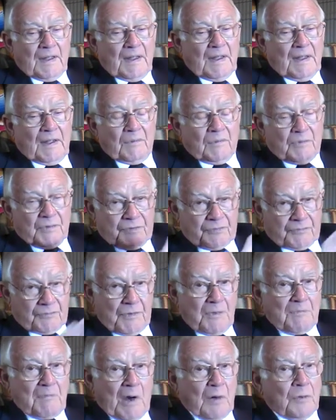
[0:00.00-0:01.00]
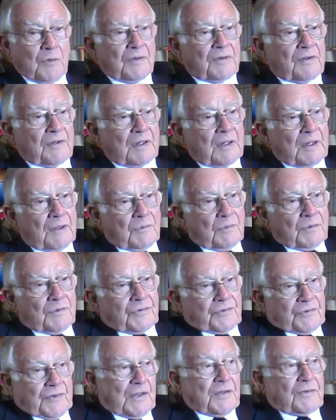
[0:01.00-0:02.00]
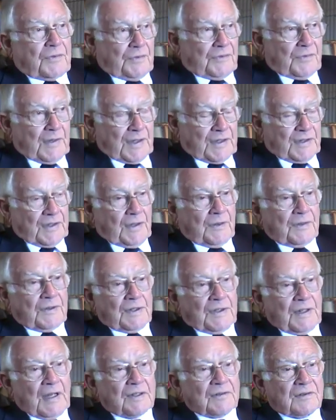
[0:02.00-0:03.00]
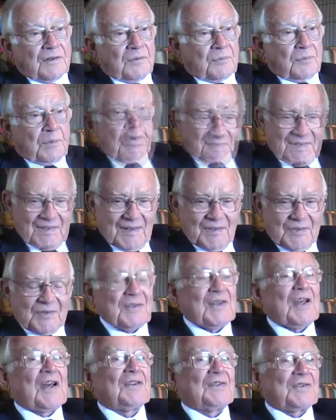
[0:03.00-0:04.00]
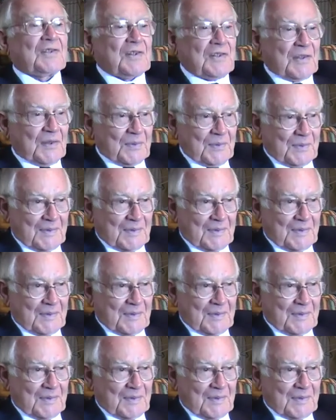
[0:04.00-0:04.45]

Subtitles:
it was remote. It was secret radio connected with GCHQ.